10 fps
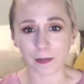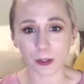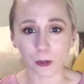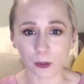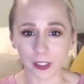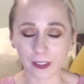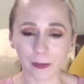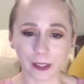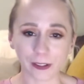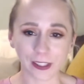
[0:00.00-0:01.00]
Yule.
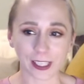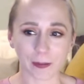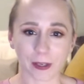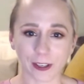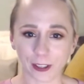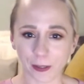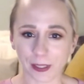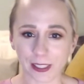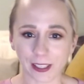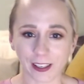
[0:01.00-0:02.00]
We don't celebrate
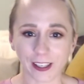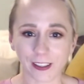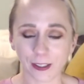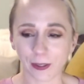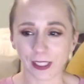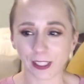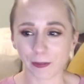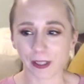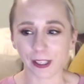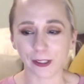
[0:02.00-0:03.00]
Christmas in our house. We
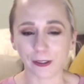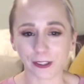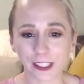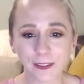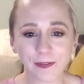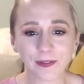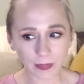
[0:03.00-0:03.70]
celebrate Yule.